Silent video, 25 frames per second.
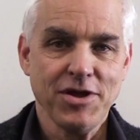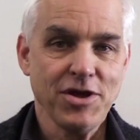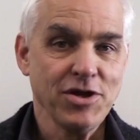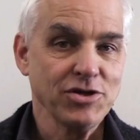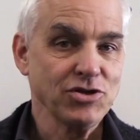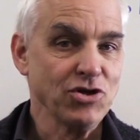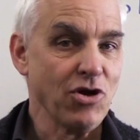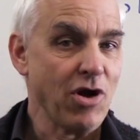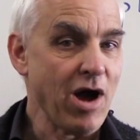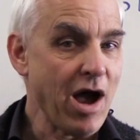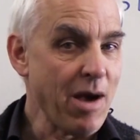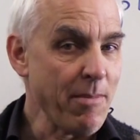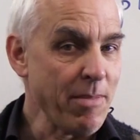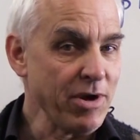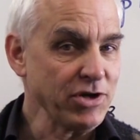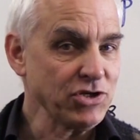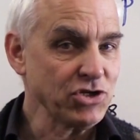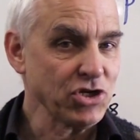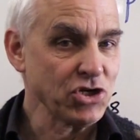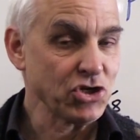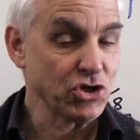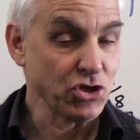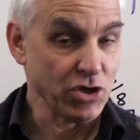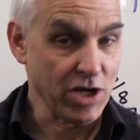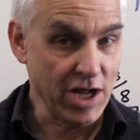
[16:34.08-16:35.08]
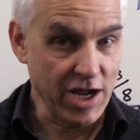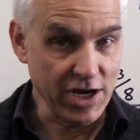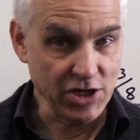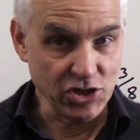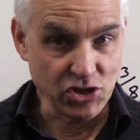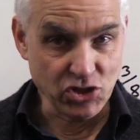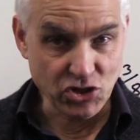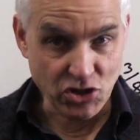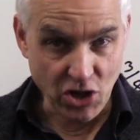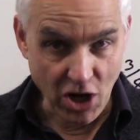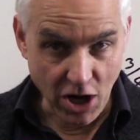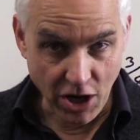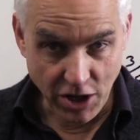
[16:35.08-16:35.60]
So how much should I
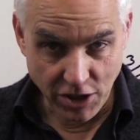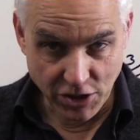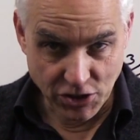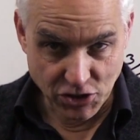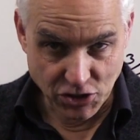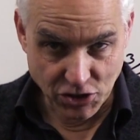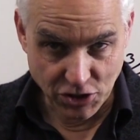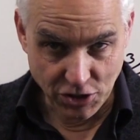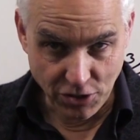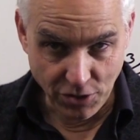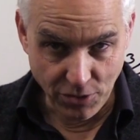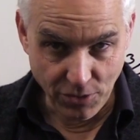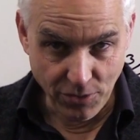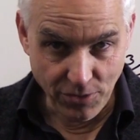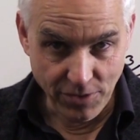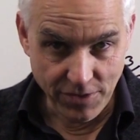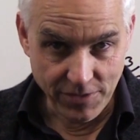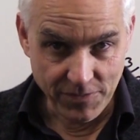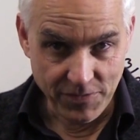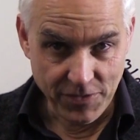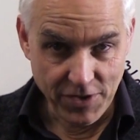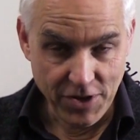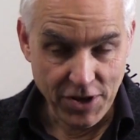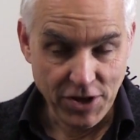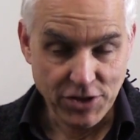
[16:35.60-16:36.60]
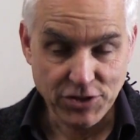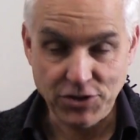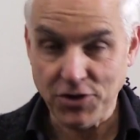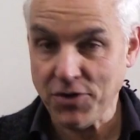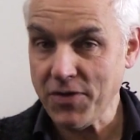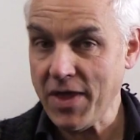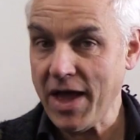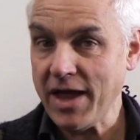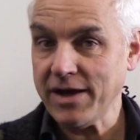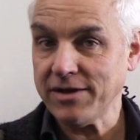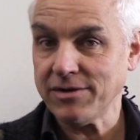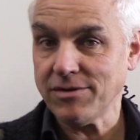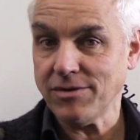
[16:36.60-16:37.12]
charge you so
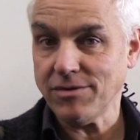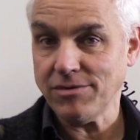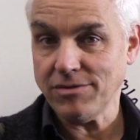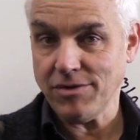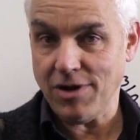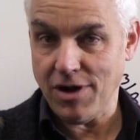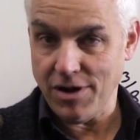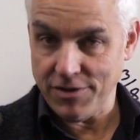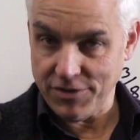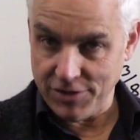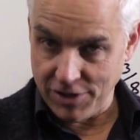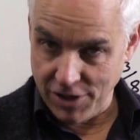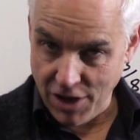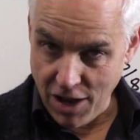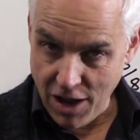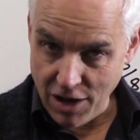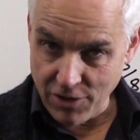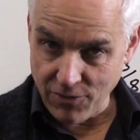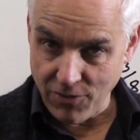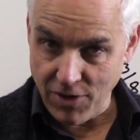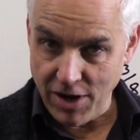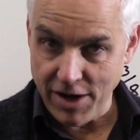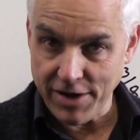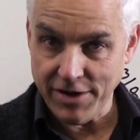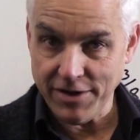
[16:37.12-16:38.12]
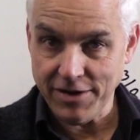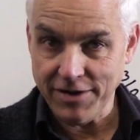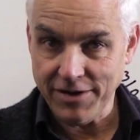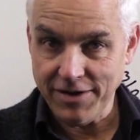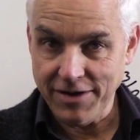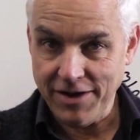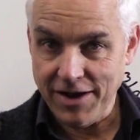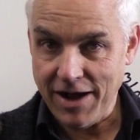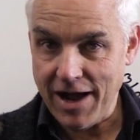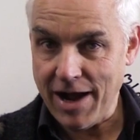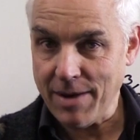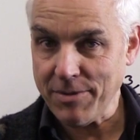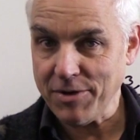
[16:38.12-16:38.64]
that on the long run,
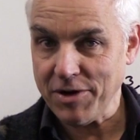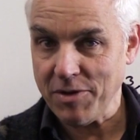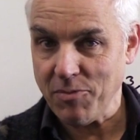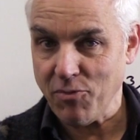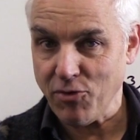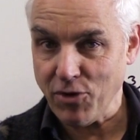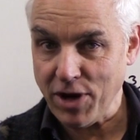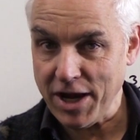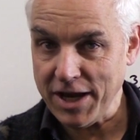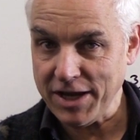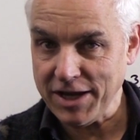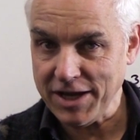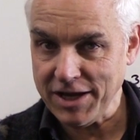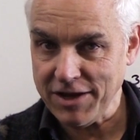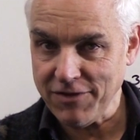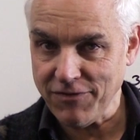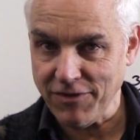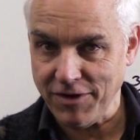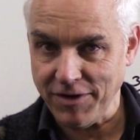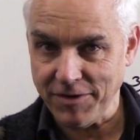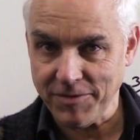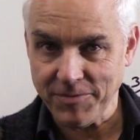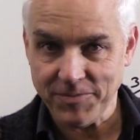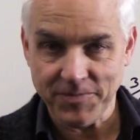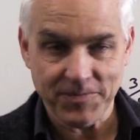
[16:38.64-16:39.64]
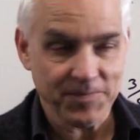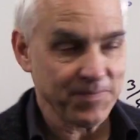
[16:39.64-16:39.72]
I'm going to break even?